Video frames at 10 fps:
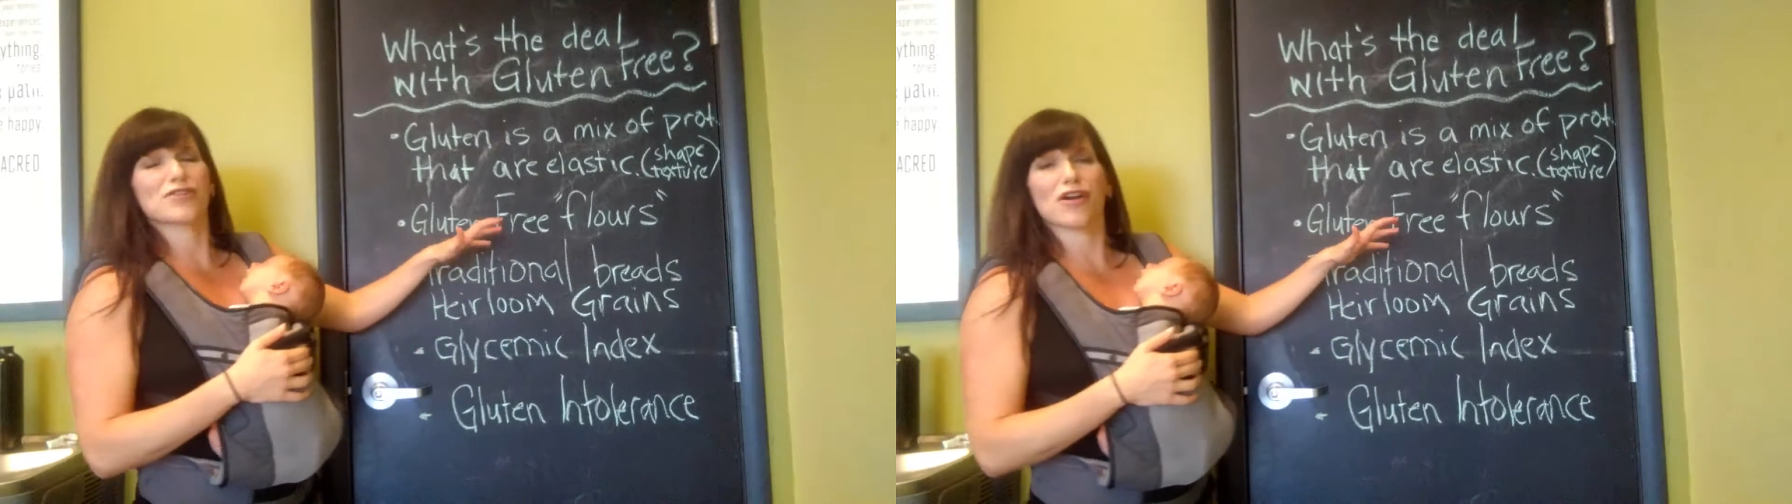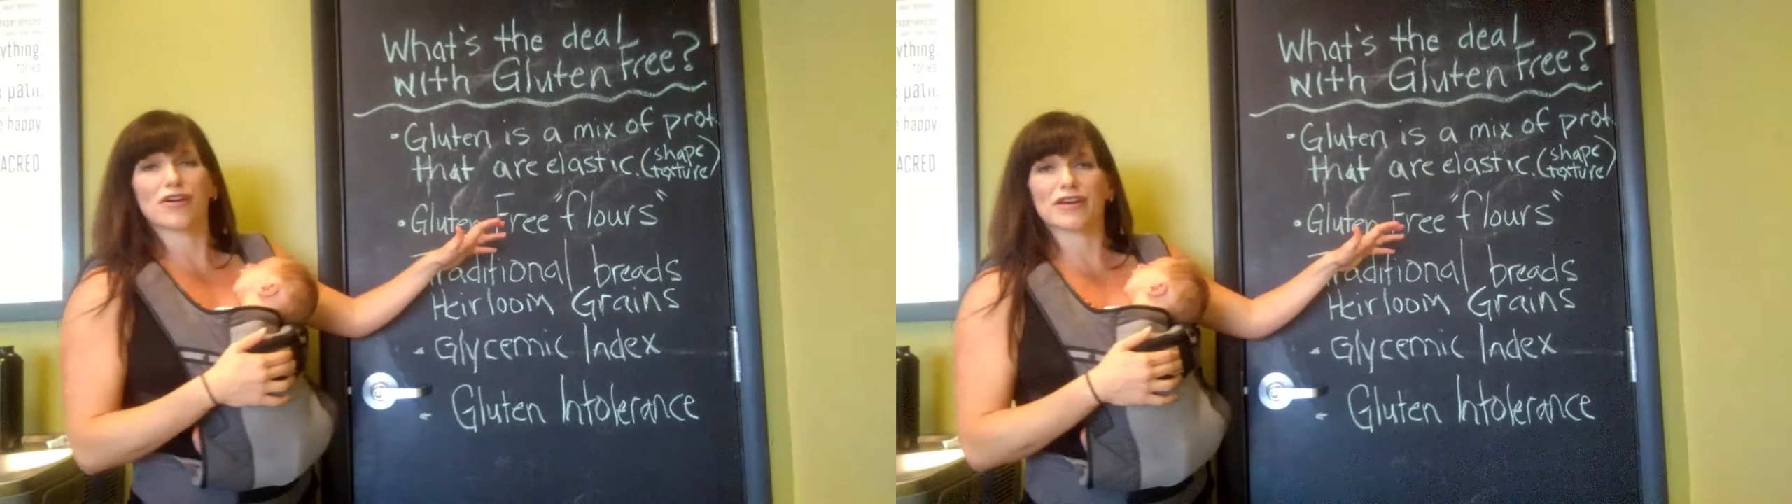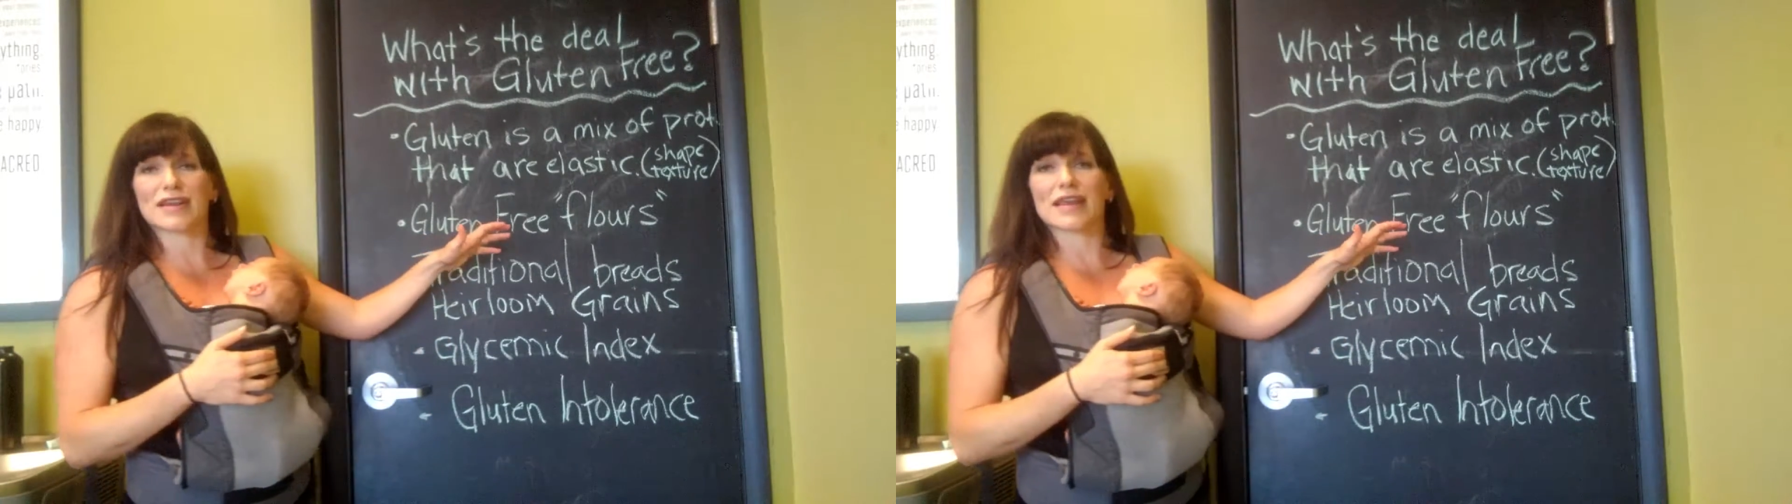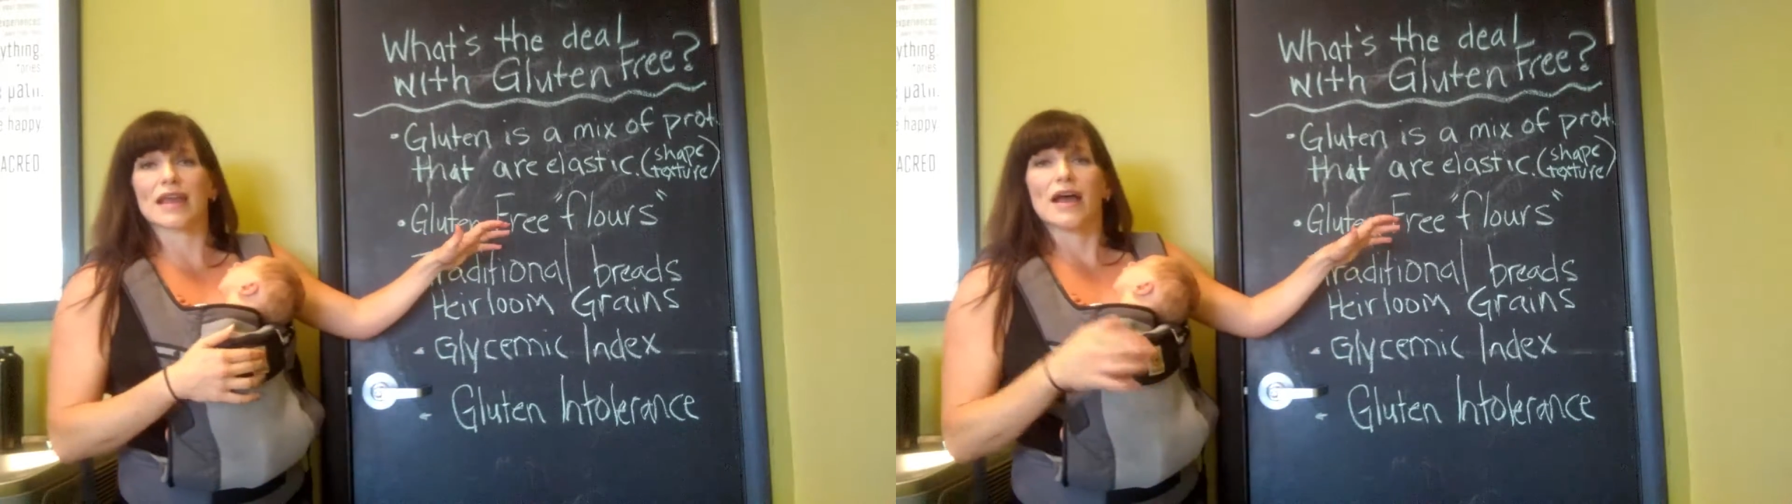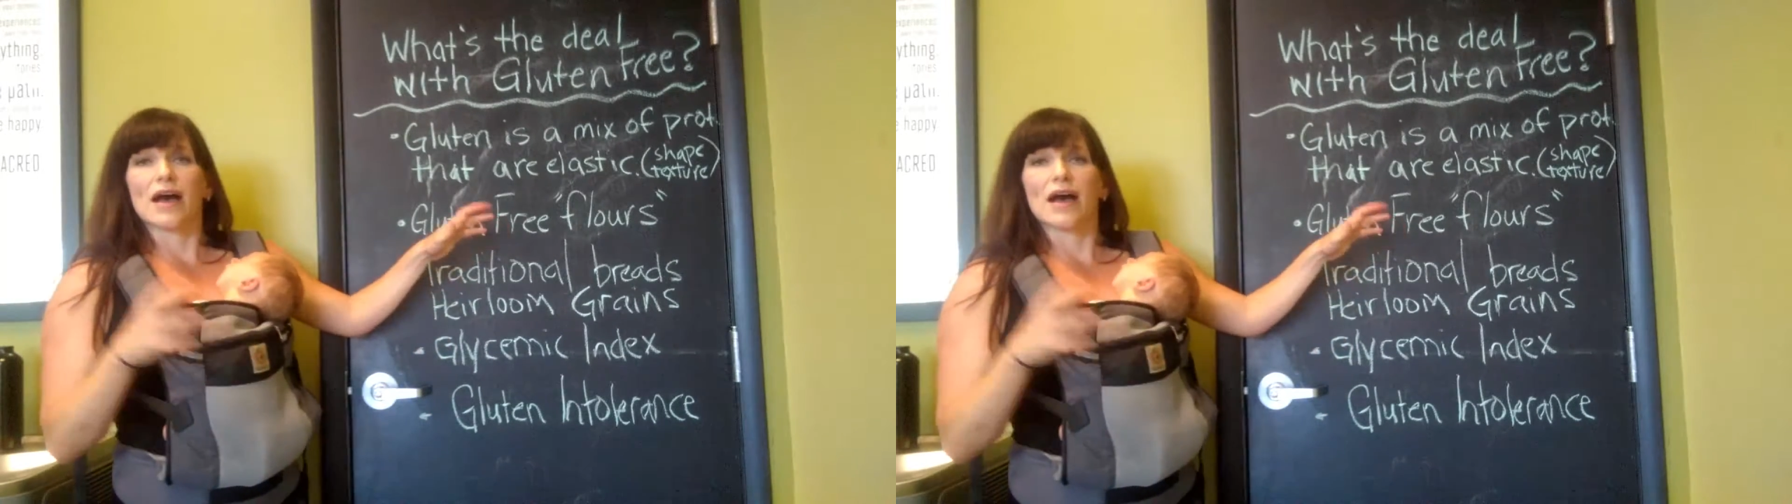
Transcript: are already